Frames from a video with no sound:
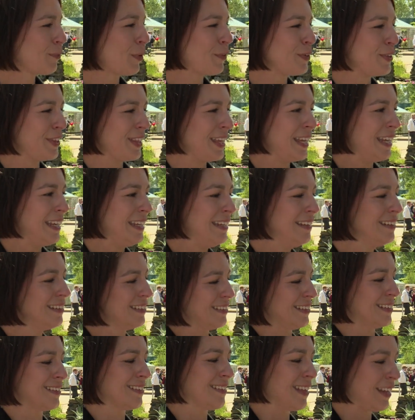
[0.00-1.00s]
probably the
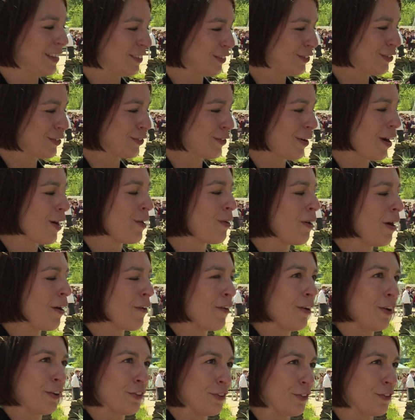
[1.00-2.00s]
easiest things to grow are
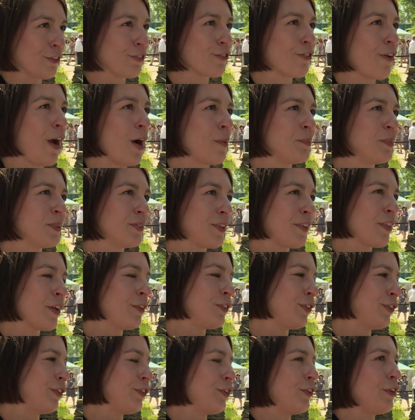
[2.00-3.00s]
a lot of the shrubs. So
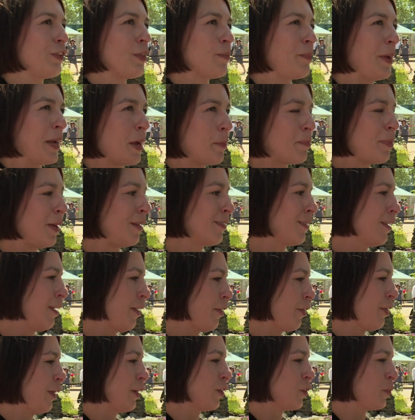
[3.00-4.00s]
those are sort of the bigger, bulkier
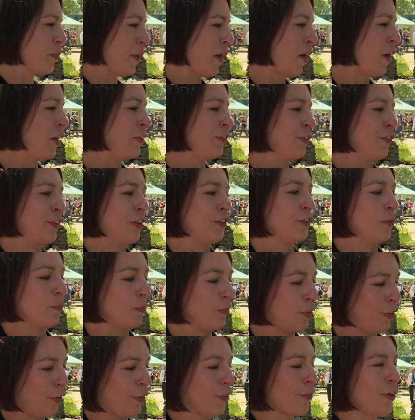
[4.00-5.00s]
things behind you. There's some
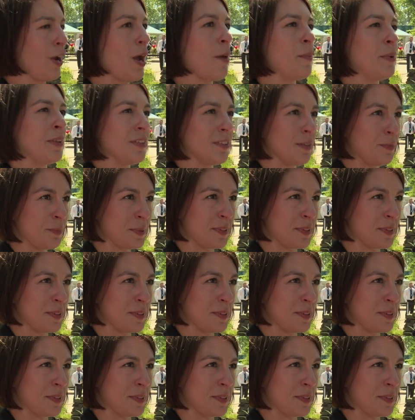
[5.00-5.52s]
teucrium and some